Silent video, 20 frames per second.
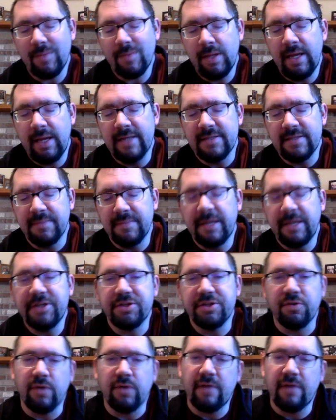and to make
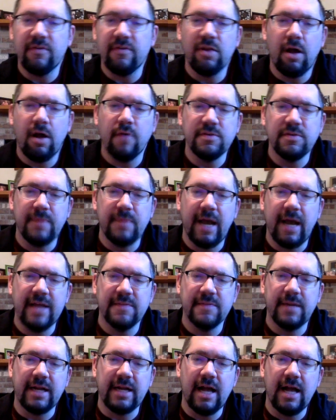sure whatever law was passed
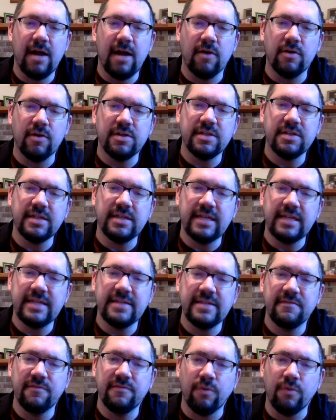by Congress gets
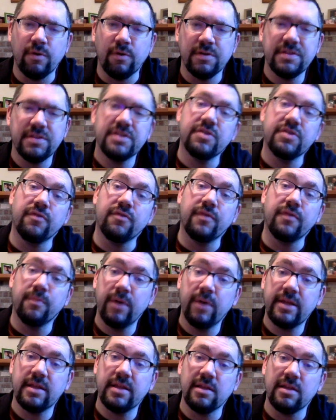enforced. So if you
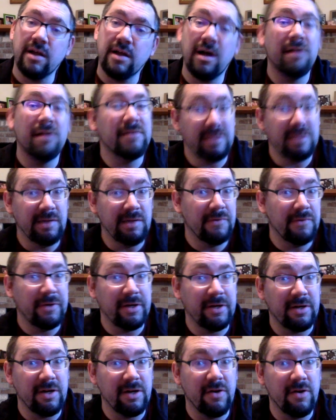break the law, you know where
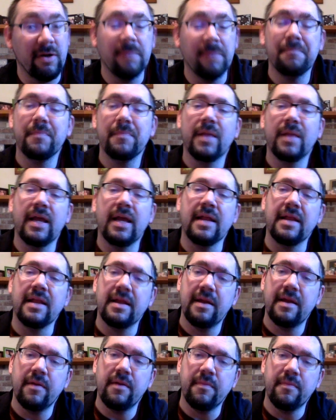you're going. And it
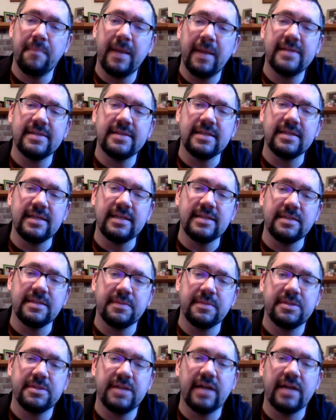basically is a
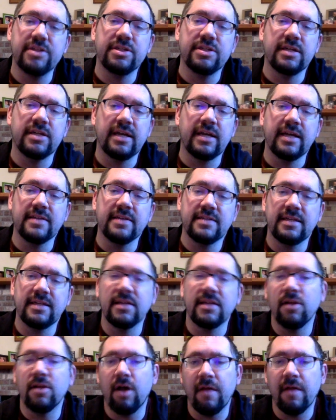protection against any
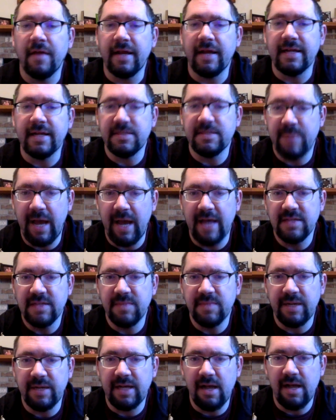law that gets passed
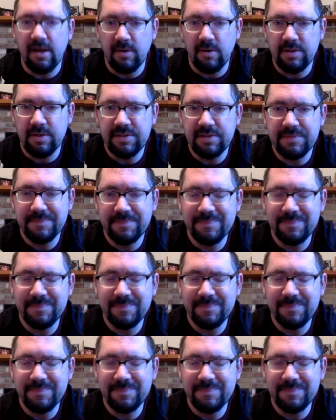by Congress.